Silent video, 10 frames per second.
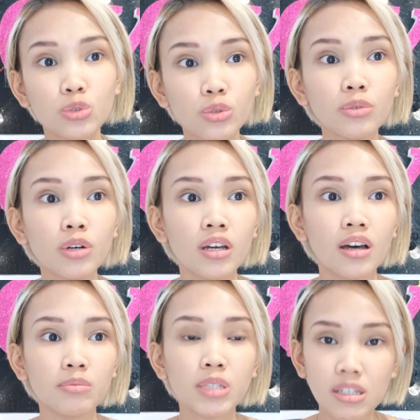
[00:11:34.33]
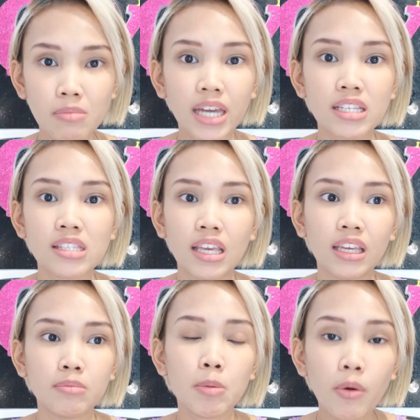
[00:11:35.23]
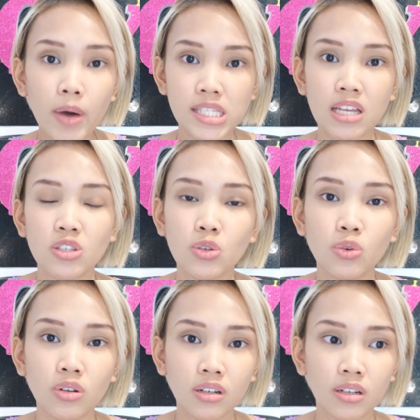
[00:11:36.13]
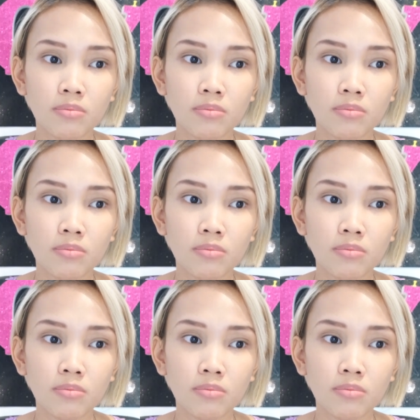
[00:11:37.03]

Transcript: to minimize and mabawasan yung